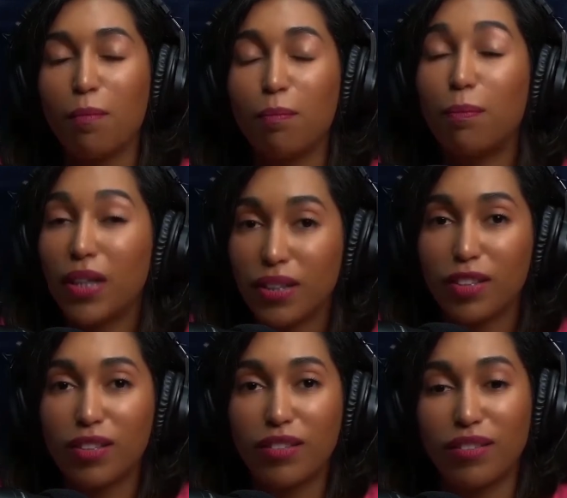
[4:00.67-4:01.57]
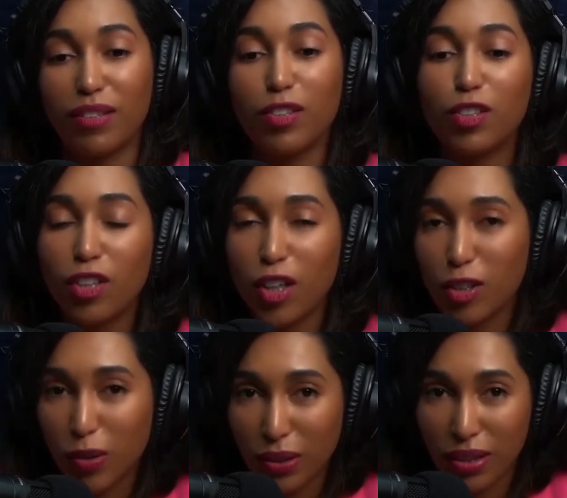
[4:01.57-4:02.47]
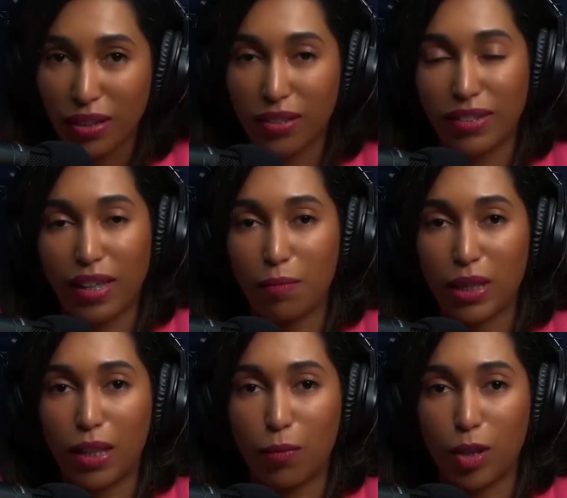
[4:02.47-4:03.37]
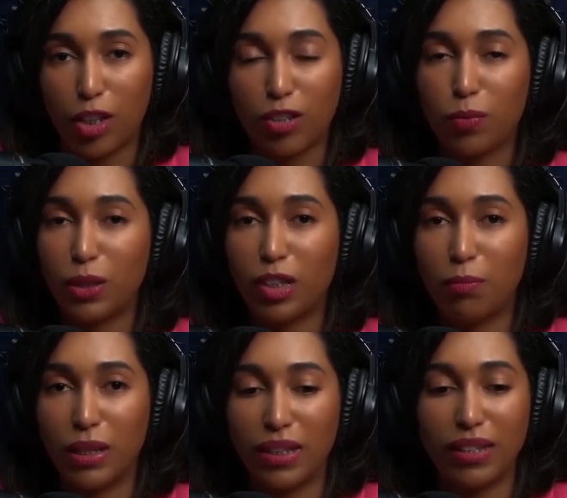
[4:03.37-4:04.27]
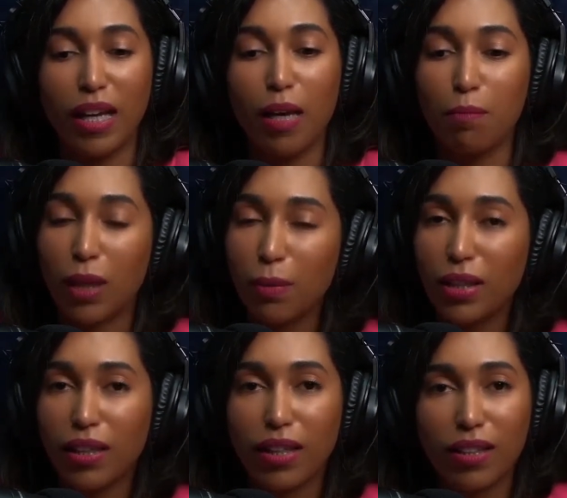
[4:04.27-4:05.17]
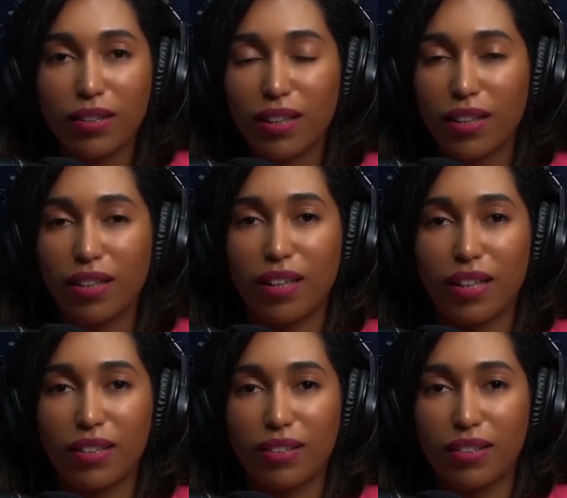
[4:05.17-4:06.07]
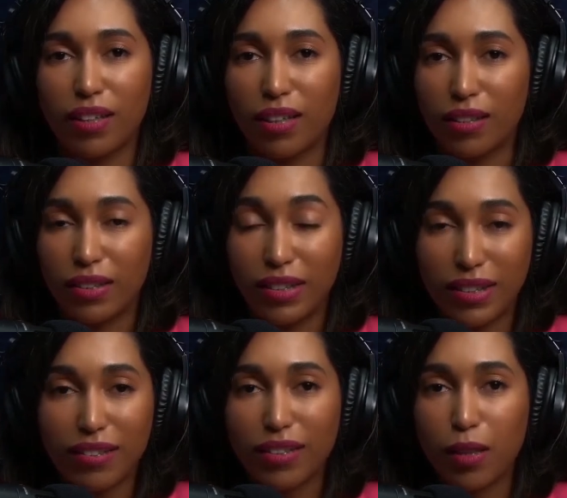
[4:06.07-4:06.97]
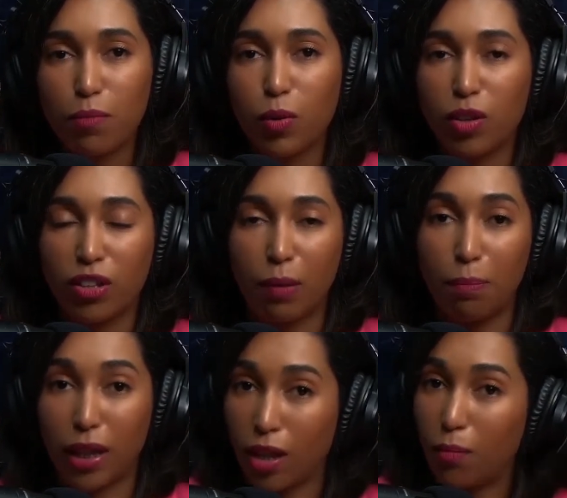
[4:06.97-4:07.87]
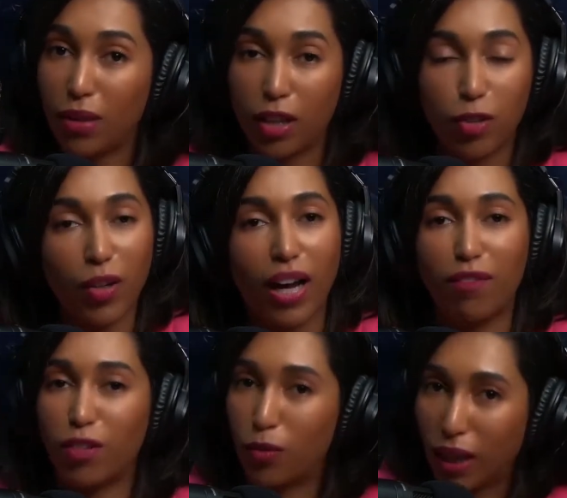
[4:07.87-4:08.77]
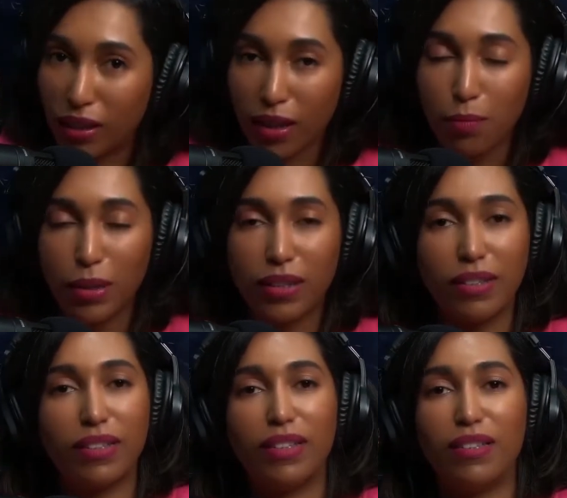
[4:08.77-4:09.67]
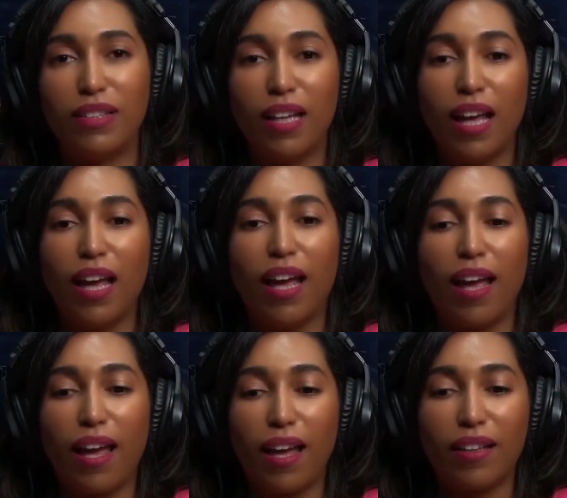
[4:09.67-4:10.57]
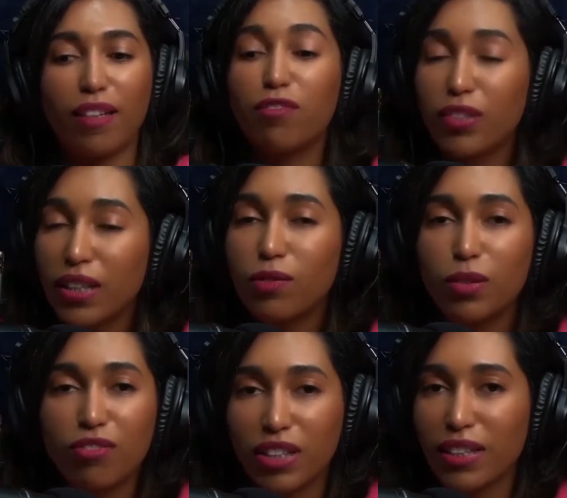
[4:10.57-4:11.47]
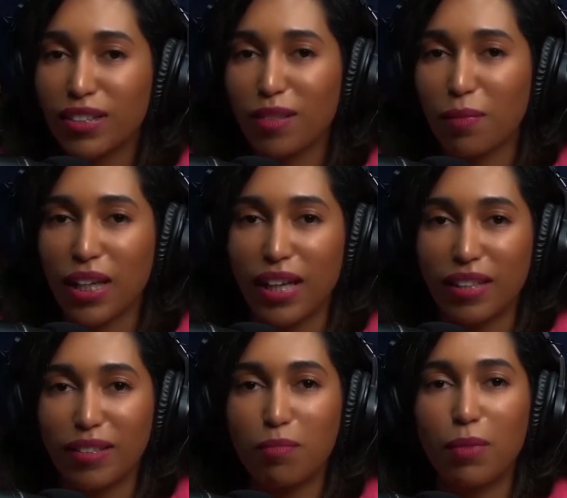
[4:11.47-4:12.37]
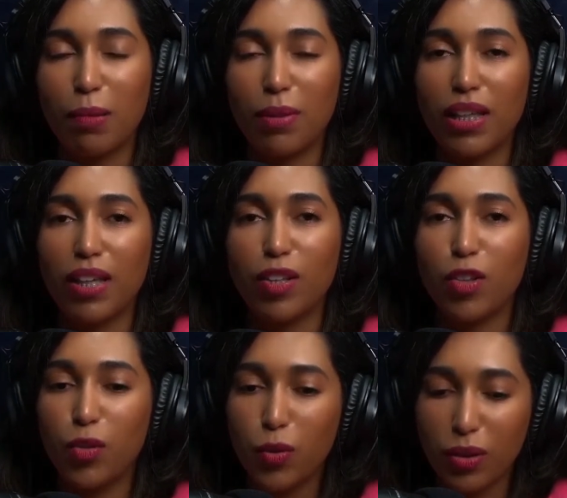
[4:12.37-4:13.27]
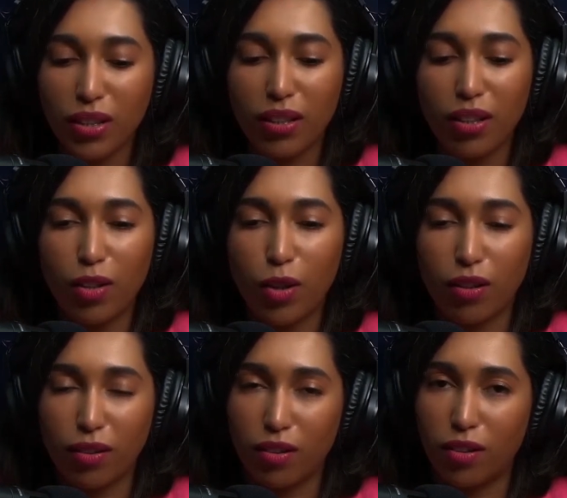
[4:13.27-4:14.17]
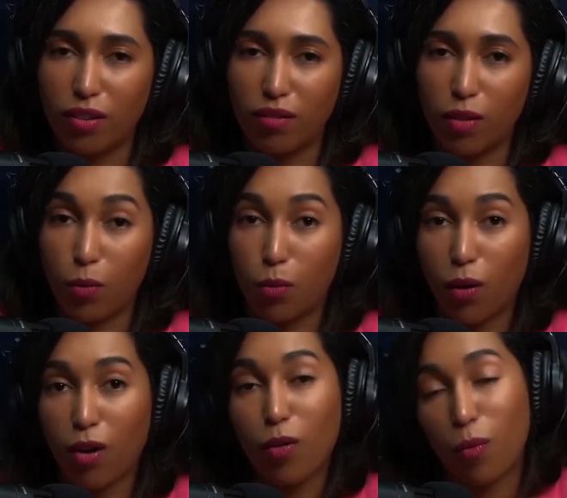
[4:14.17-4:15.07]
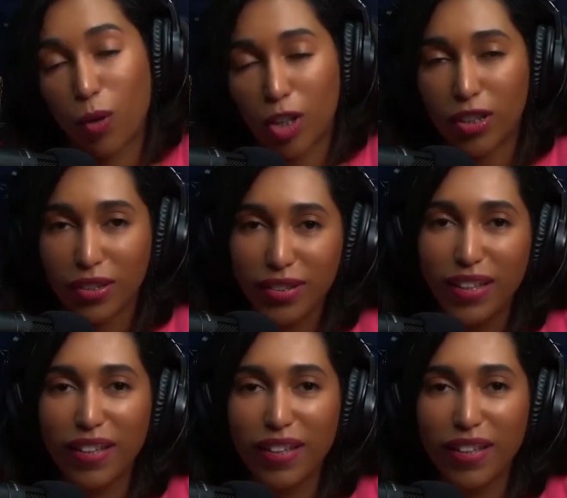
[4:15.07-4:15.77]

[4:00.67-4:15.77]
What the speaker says: but you're not using the same keywords, which means maybe that system will not pick up that you have the right competencies. And if it reflects something else, maybe using the wrong word